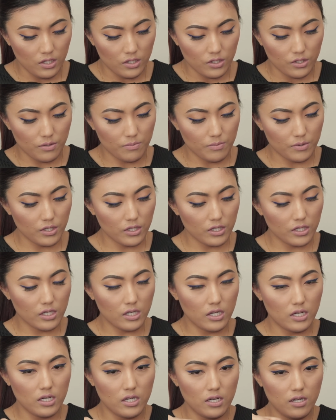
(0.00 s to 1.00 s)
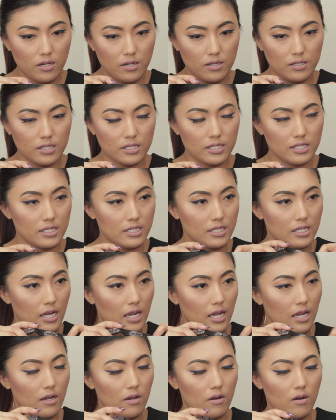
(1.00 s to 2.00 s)
so I'm just gonna
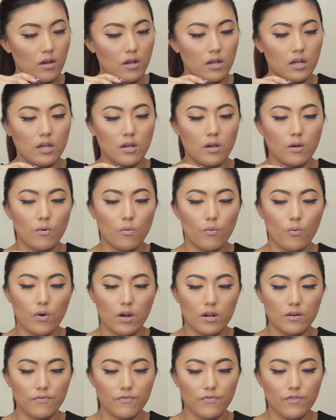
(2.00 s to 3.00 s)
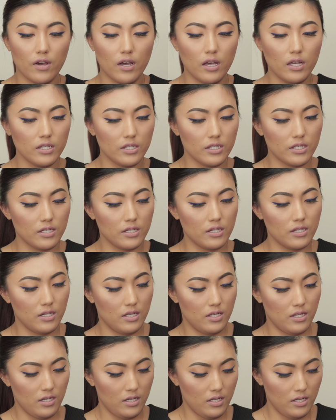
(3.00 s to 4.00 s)
take one first,
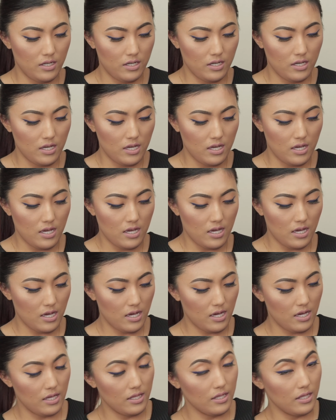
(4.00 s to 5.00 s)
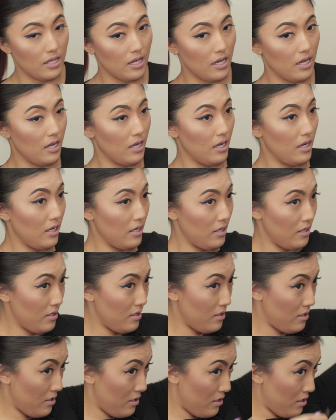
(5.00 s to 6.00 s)
and then
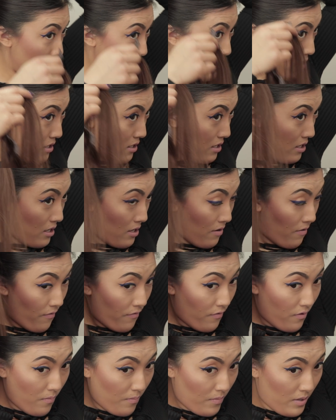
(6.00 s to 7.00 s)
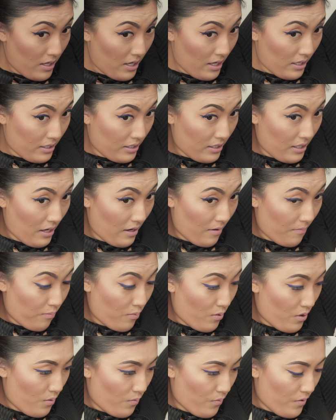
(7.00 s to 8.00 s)
from the exact
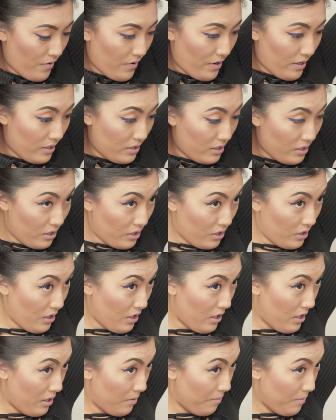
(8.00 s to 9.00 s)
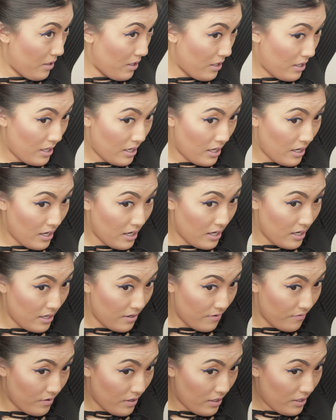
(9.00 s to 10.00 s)
point where I just tied my
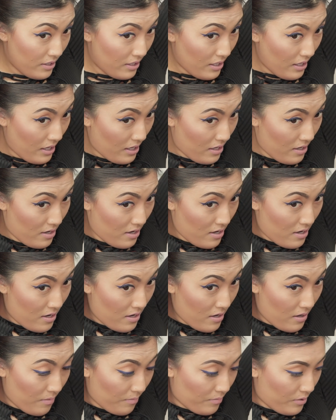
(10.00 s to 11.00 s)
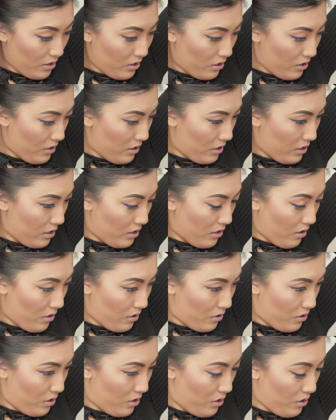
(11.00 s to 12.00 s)
hair right there, I'm just gonna
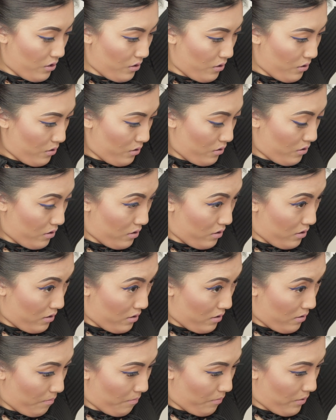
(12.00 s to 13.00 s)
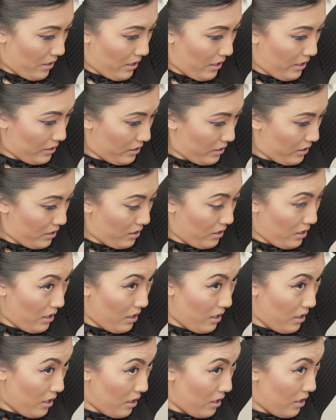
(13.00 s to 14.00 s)
start to place
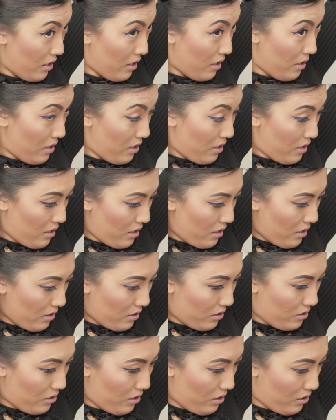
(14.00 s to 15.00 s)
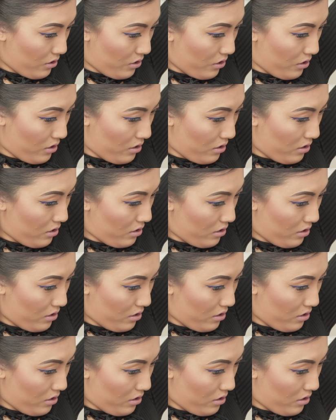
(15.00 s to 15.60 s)
the extension.